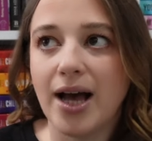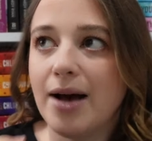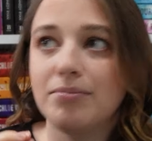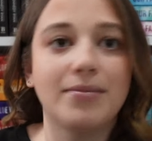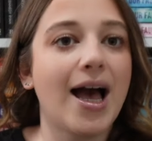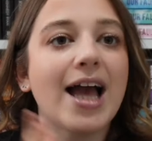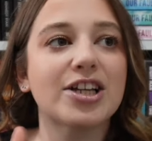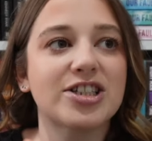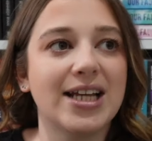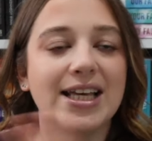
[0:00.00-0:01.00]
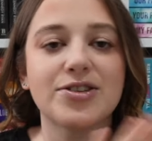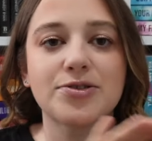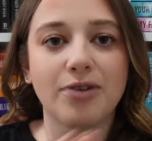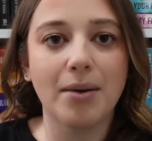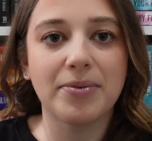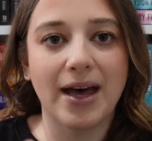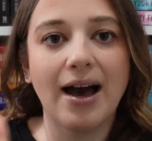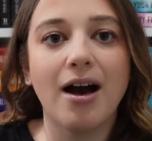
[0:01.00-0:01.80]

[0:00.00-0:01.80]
At Actually, scrap that.